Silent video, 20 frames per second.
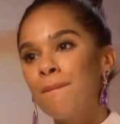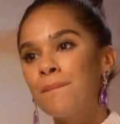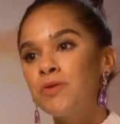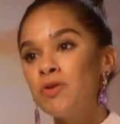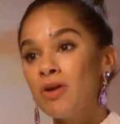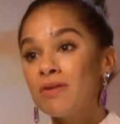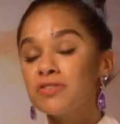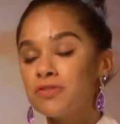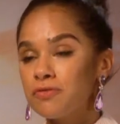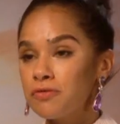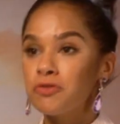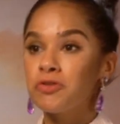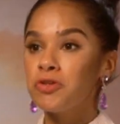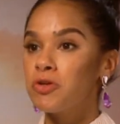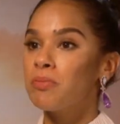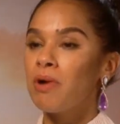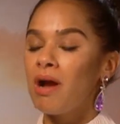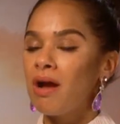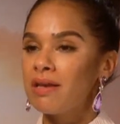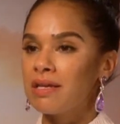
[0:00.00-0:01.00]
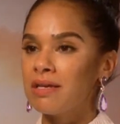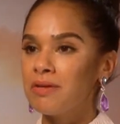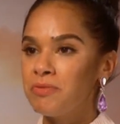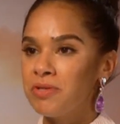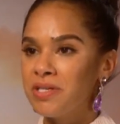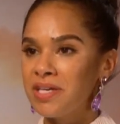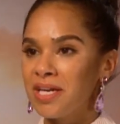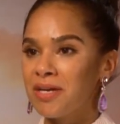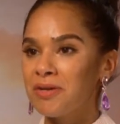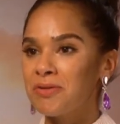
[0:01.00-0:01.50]
you have to feel your body. We
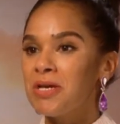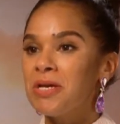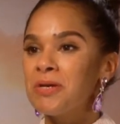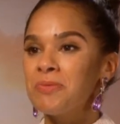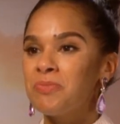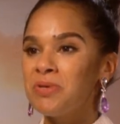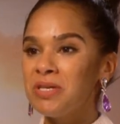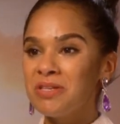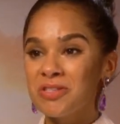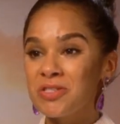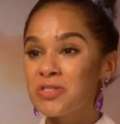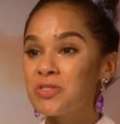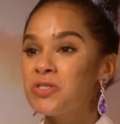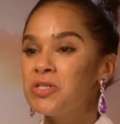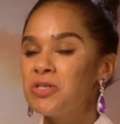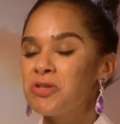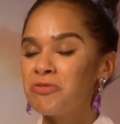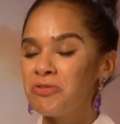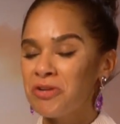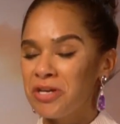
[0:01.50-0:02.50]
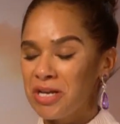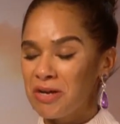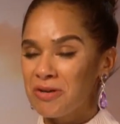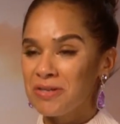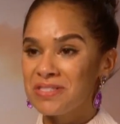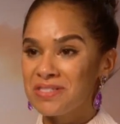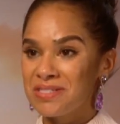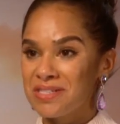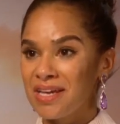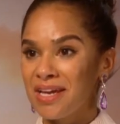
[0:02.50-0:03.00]
can't be in the studio for 8
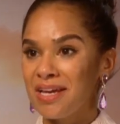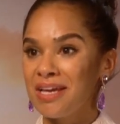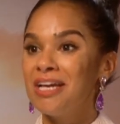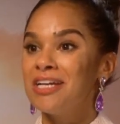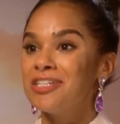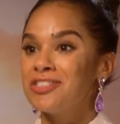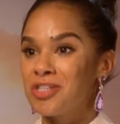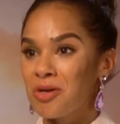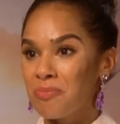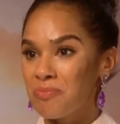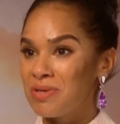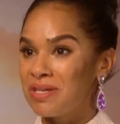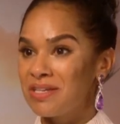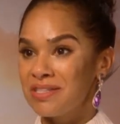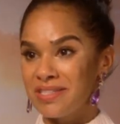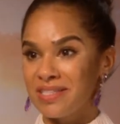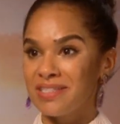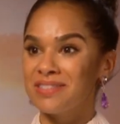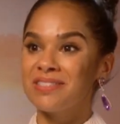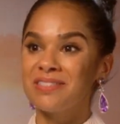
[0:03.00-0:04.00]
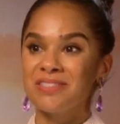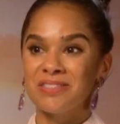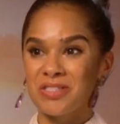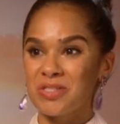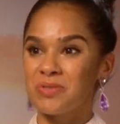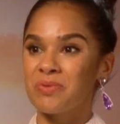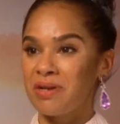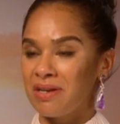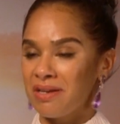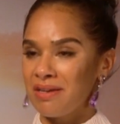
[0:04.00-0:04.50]
hours a day jumping and dancing and
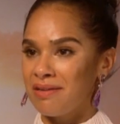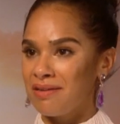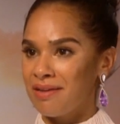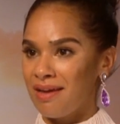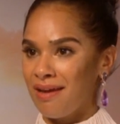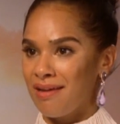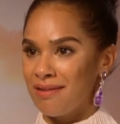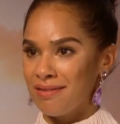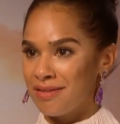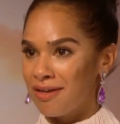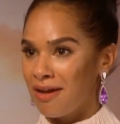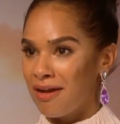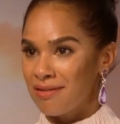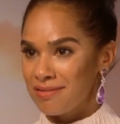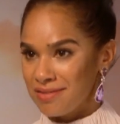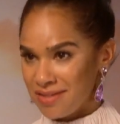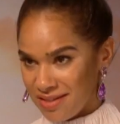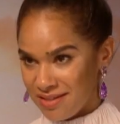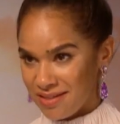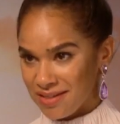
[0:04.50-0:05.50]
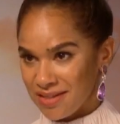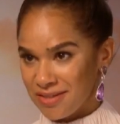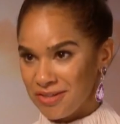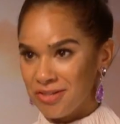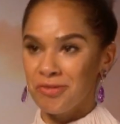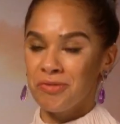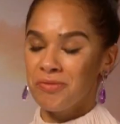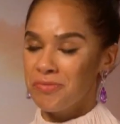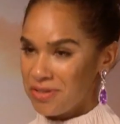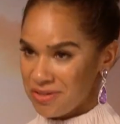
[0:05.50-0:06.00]
sweating and not eating.
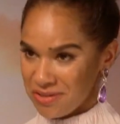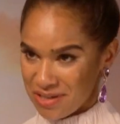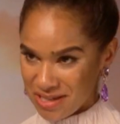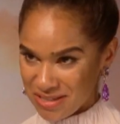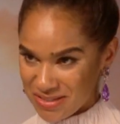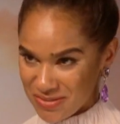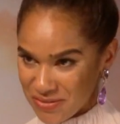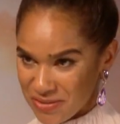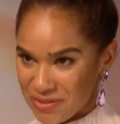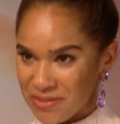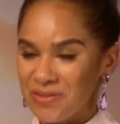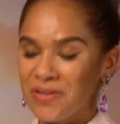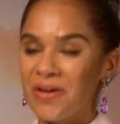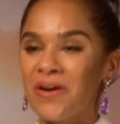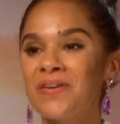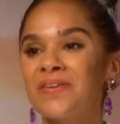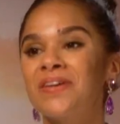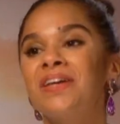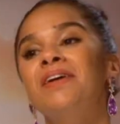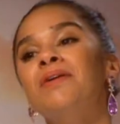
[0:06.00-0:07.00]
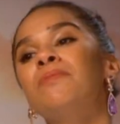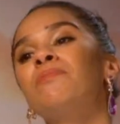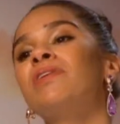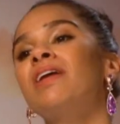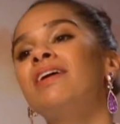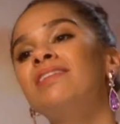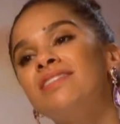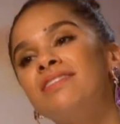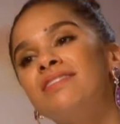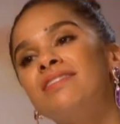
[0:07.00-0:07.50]
It wouldn't last very long. But
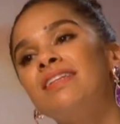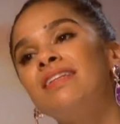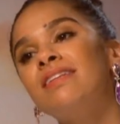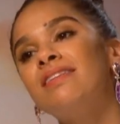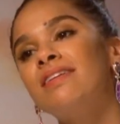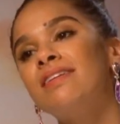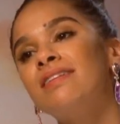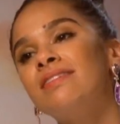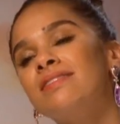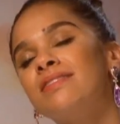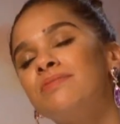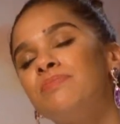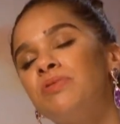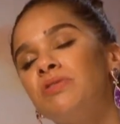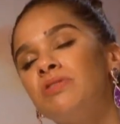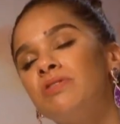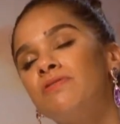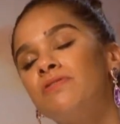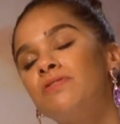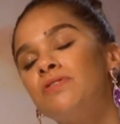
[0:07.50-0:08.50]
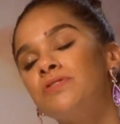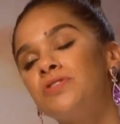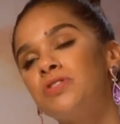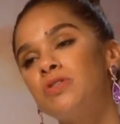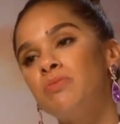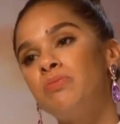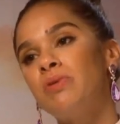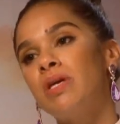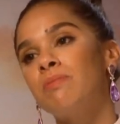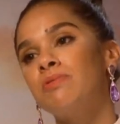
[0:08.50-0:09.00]
I just think that it's beautiful
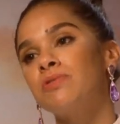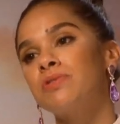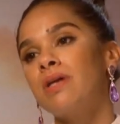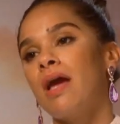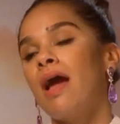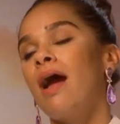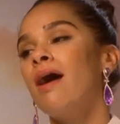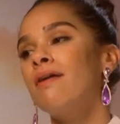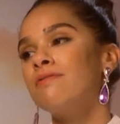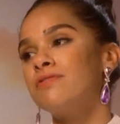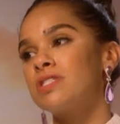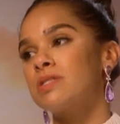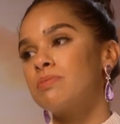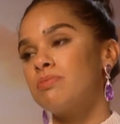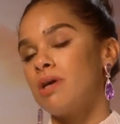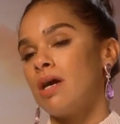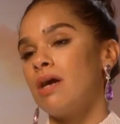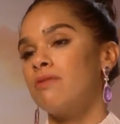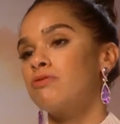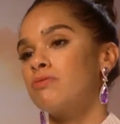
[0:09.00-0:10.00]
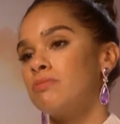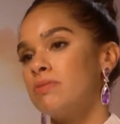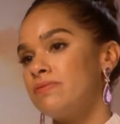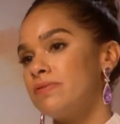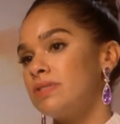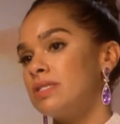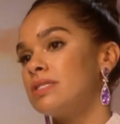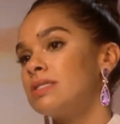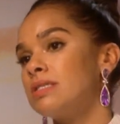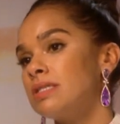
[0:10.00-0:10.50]
to be able to have this platform of
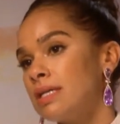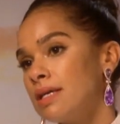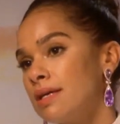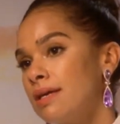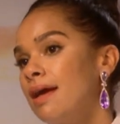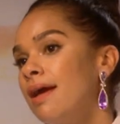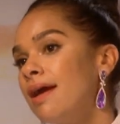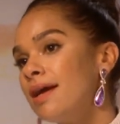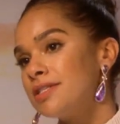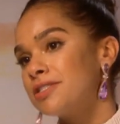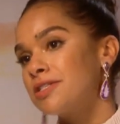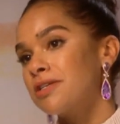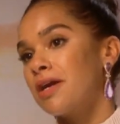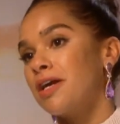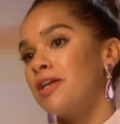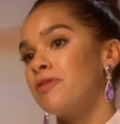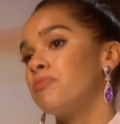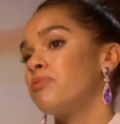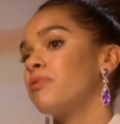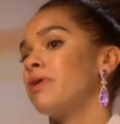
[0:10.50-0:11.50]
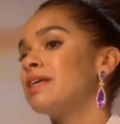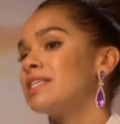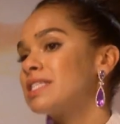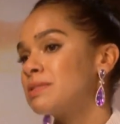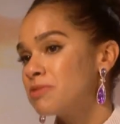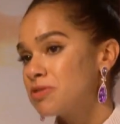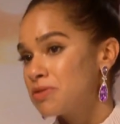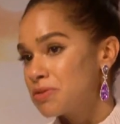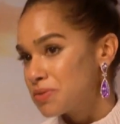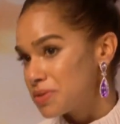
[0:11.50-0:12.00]
Disney to kind of break
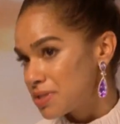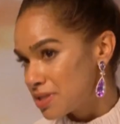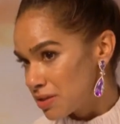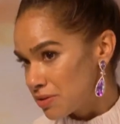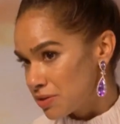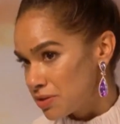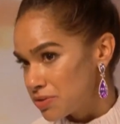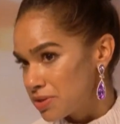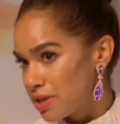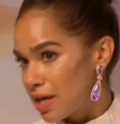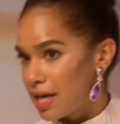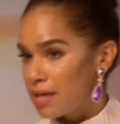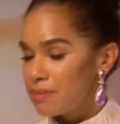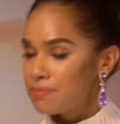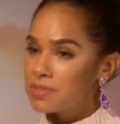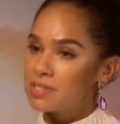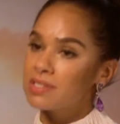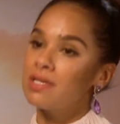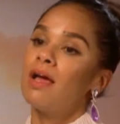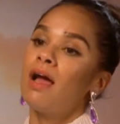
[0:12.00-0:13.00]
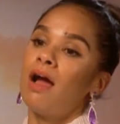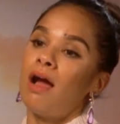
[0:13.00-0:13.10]
some of those stereotypes,